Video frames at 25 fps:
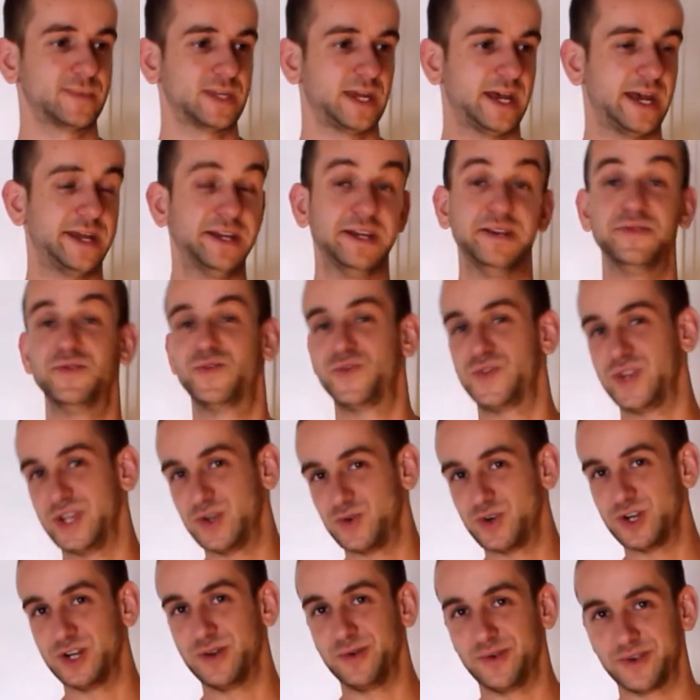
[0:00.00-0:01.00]

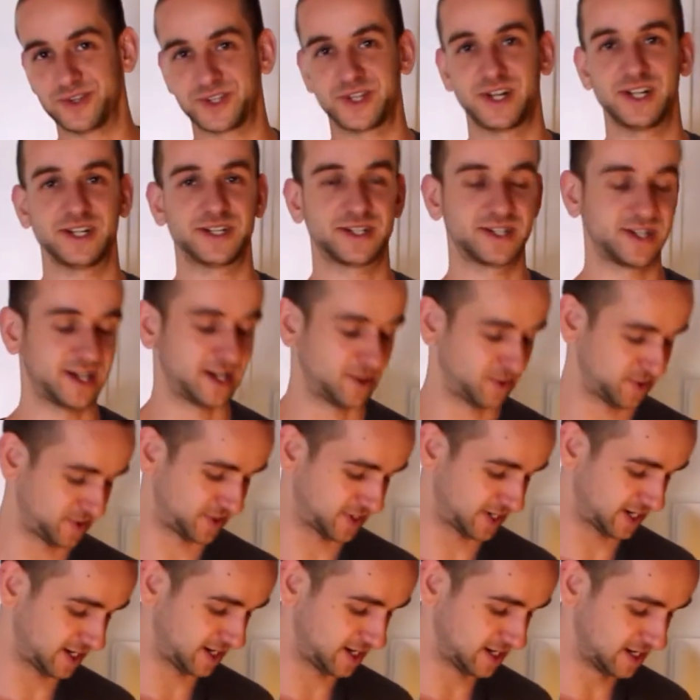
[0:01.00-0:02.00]
inferior result, I would
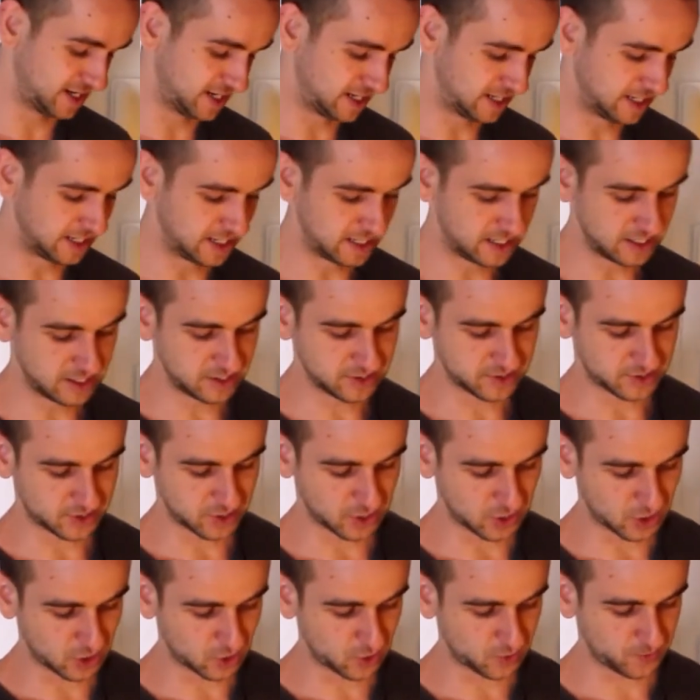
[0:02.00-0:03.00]
say.
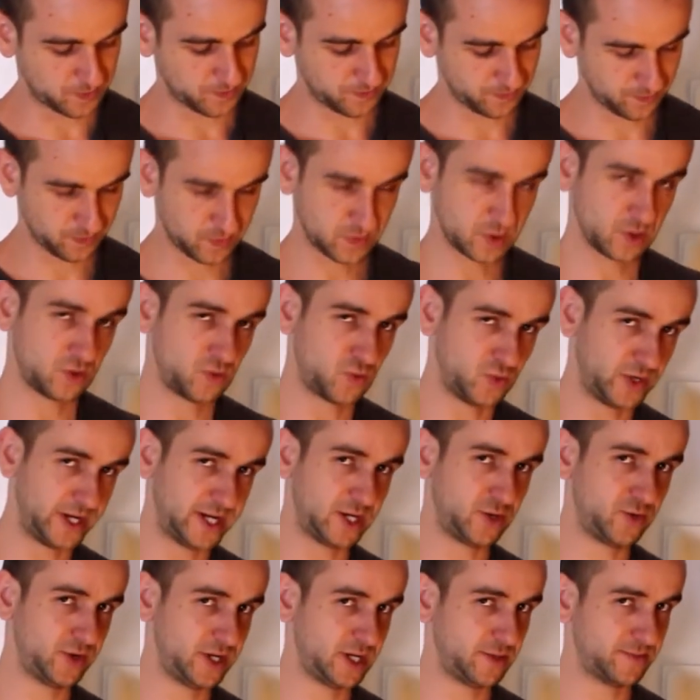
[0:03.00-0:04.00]
So
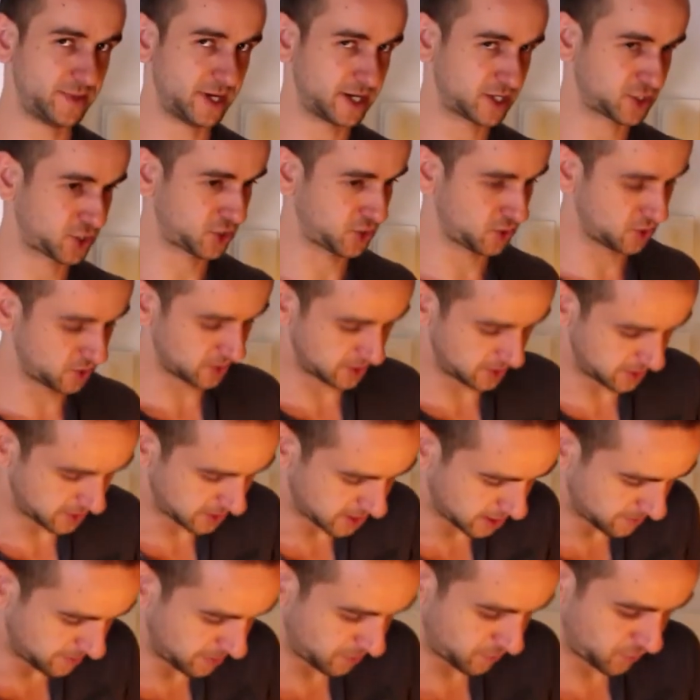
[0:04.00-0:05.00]
really make sure that you're
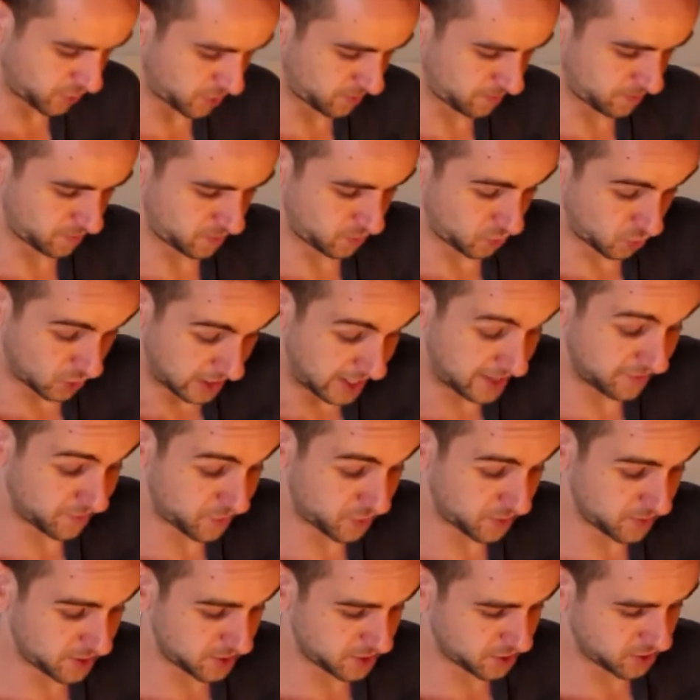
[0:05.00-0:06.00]
coming right
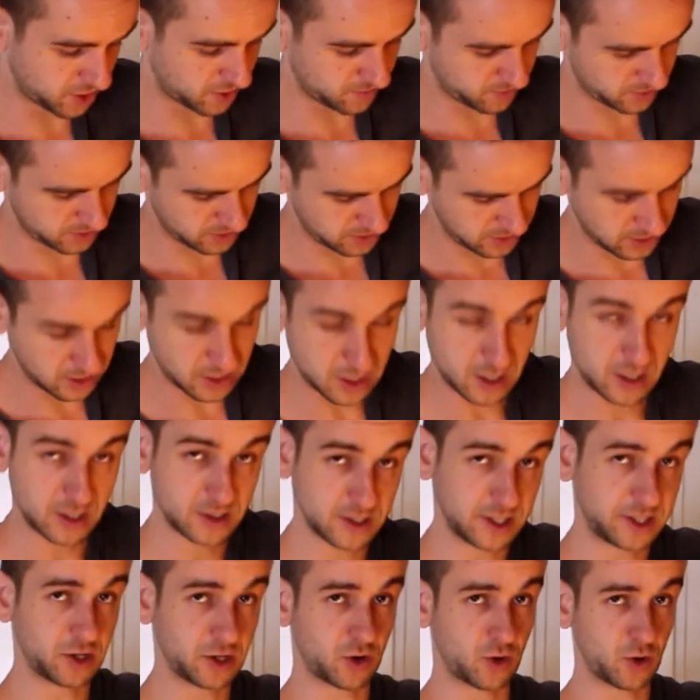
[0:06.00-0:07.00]
from the top,
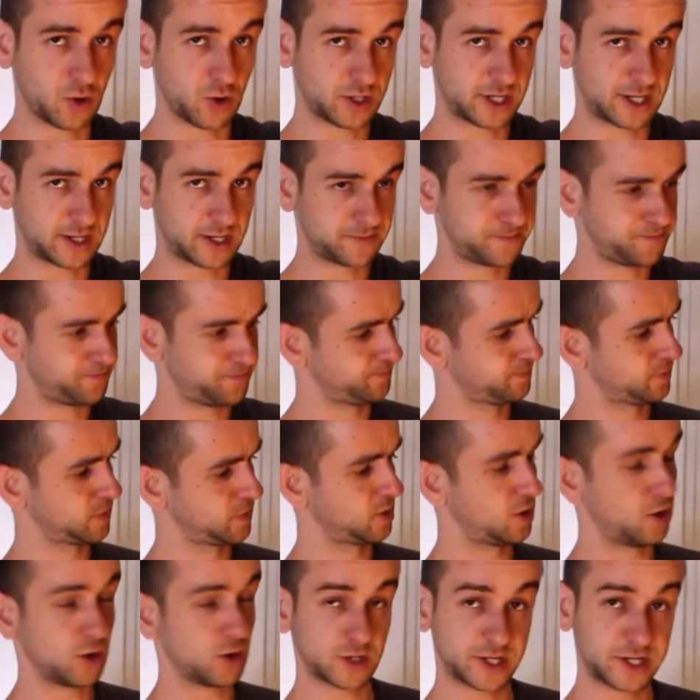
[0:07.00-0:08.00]
that you're holding
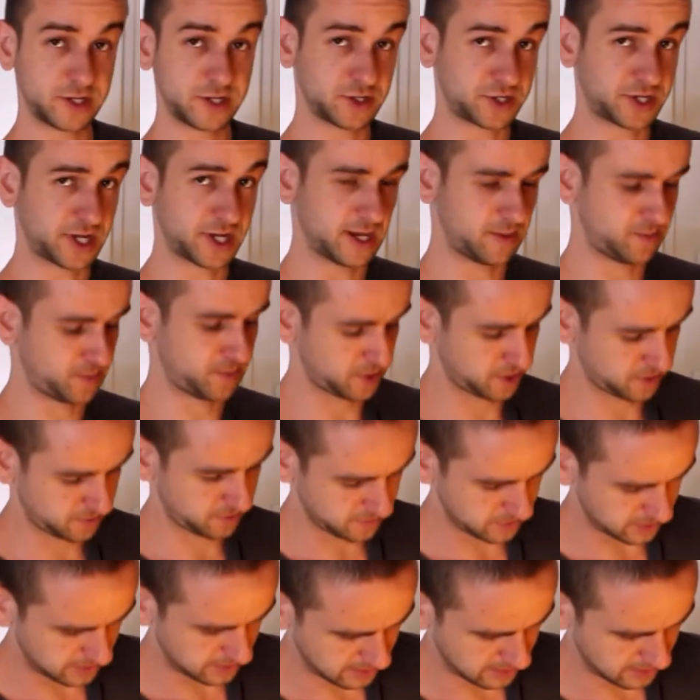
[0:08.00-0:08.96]
your tamper